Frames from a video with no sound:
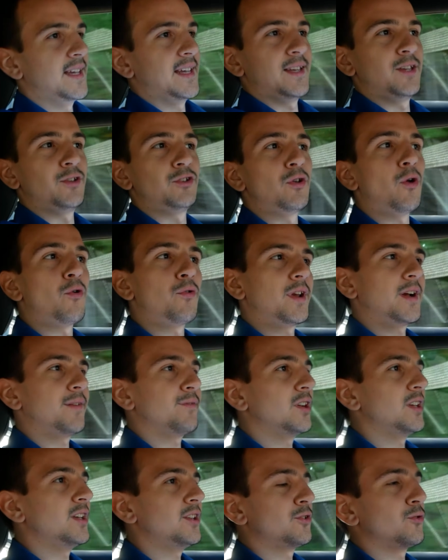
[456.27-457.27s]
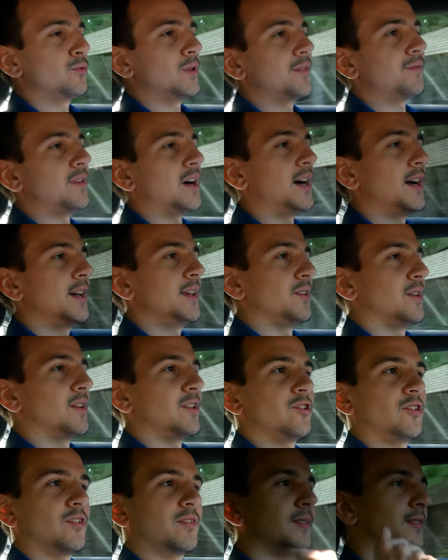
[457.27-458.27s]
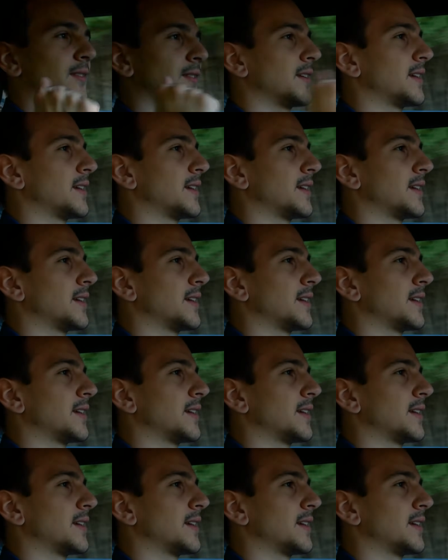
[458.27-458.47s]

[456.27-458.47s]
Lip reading: You don't ever need to rev high. You can just